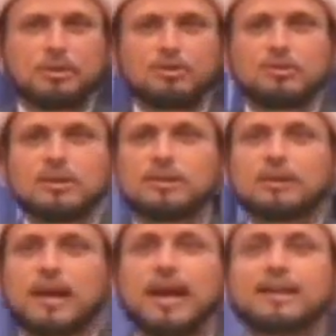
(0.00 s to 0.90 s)
you know,
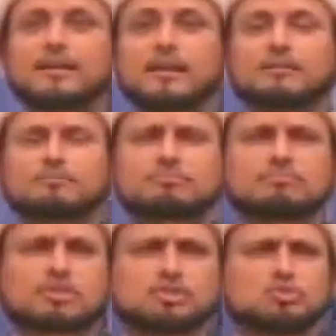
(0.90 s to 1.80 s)
and uh,
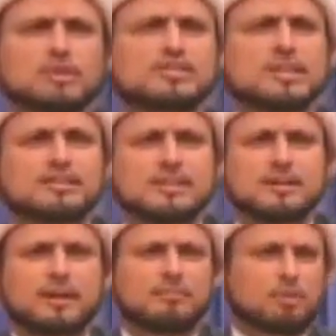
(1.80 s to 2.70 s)
the students, they
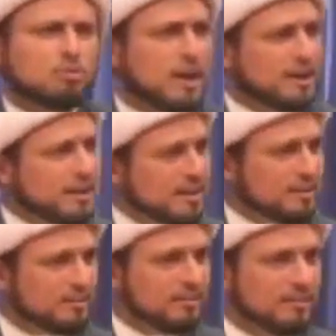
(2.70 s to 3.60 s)
say,
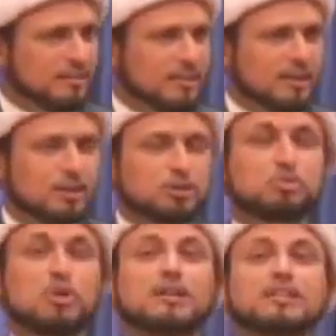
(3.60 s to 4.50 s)
Maulana,
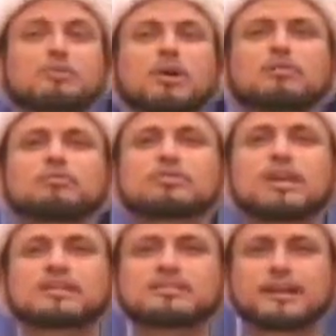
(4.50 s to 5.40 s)
you are the one who
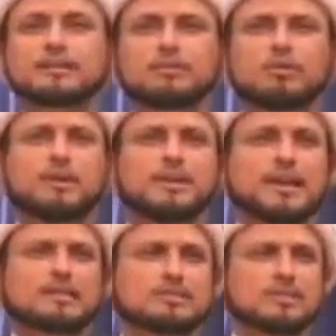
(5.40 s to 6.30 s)
says that nobody
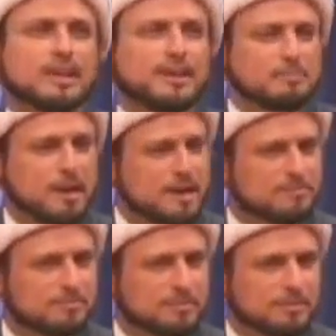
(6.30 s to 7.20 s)
can see the
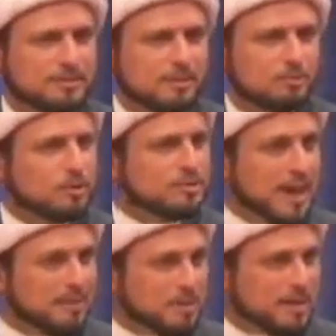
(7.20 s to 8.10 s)
Imam. What
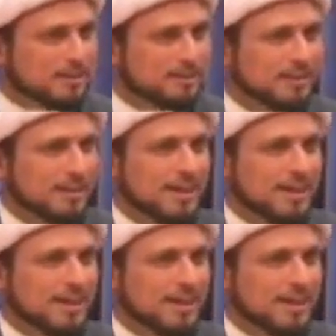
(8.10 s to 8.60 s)
happened?